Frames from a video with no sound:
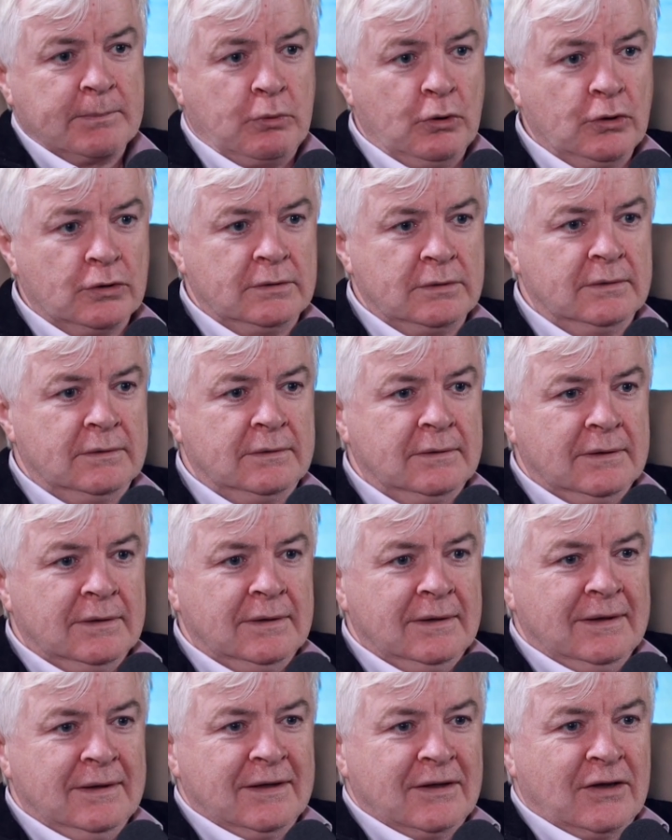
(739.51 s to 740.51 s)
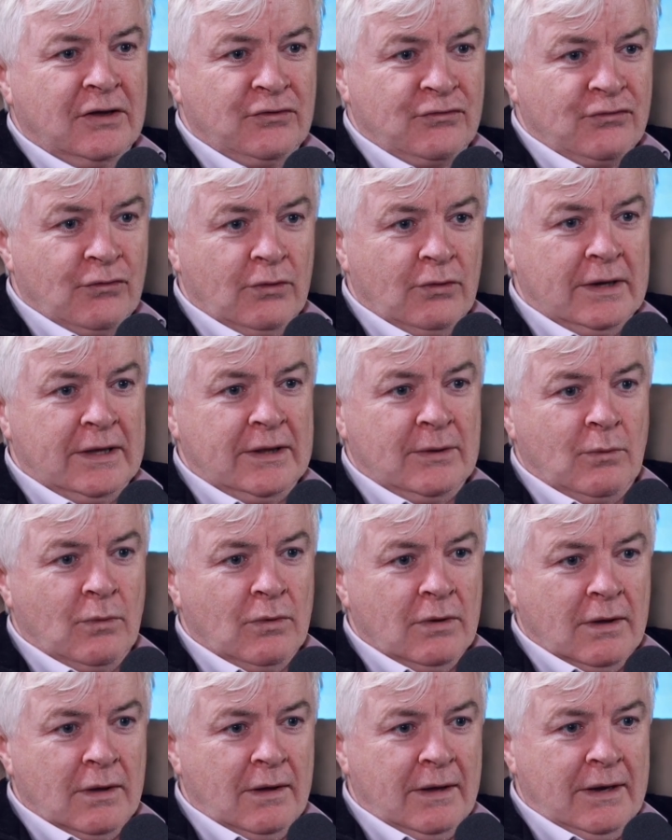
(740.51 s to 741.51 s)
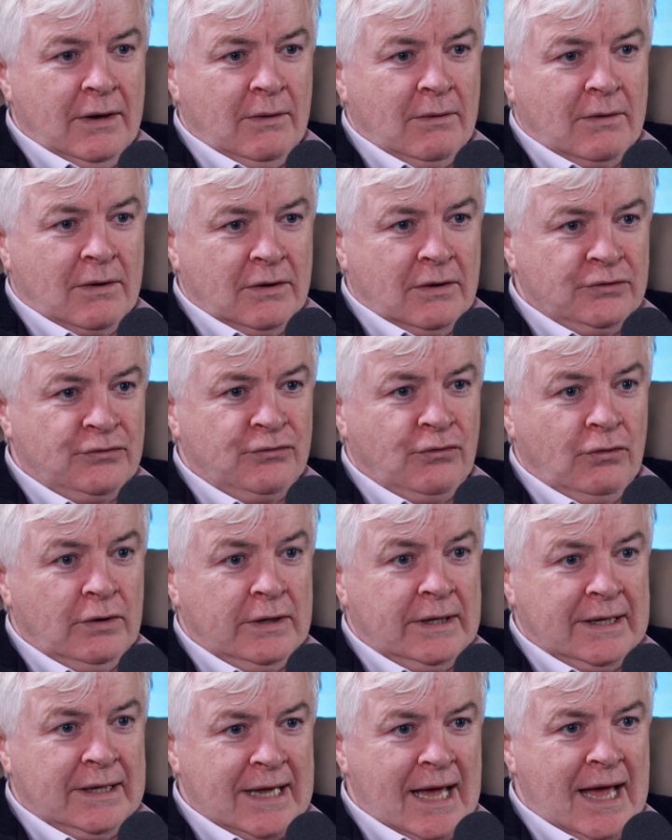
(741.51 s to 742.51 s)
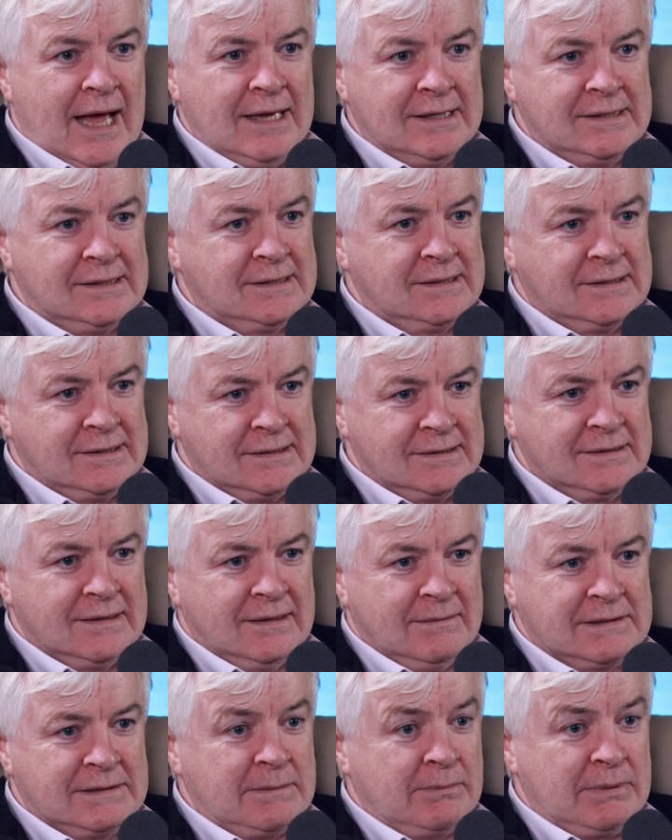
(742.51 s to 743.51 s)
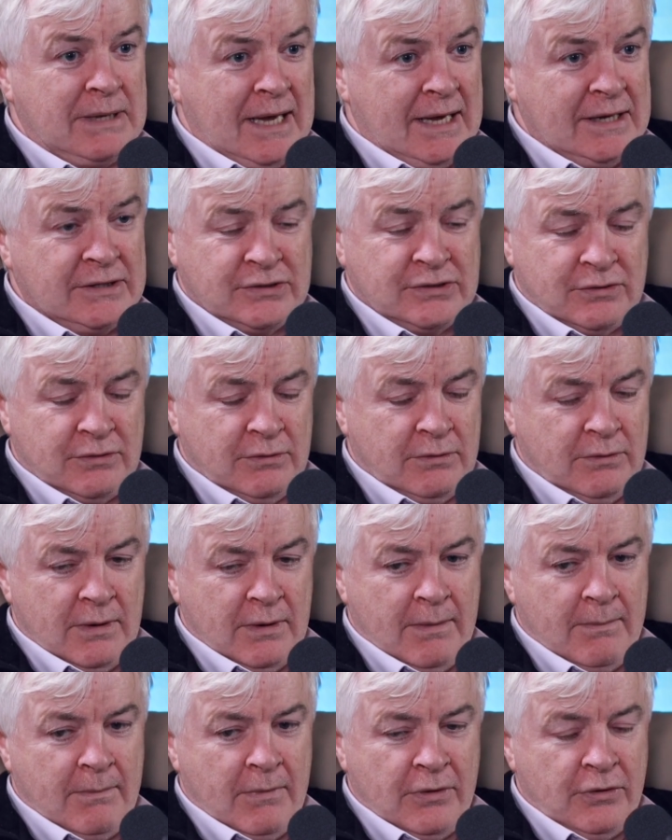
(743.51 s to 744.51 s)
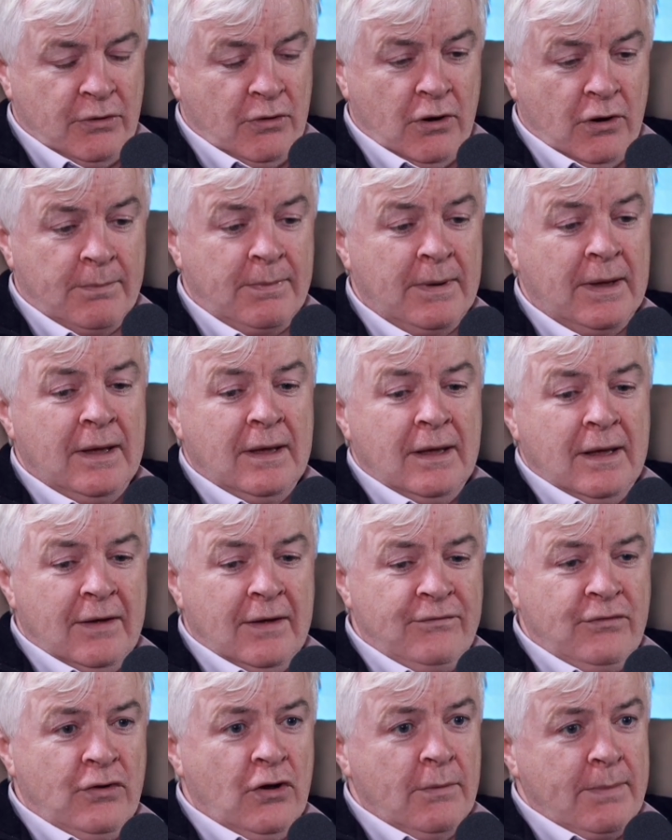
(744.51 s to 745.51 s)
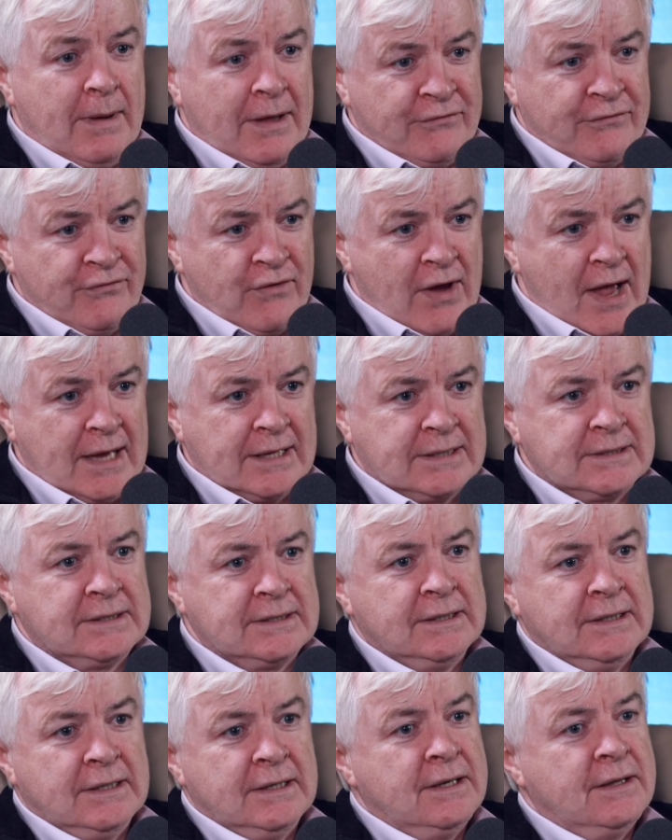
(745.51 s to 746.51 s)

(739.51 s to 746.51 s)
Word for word: Putin controlling the world, you know, controlling gas supplies to uh, Europe. If Europe had fracked,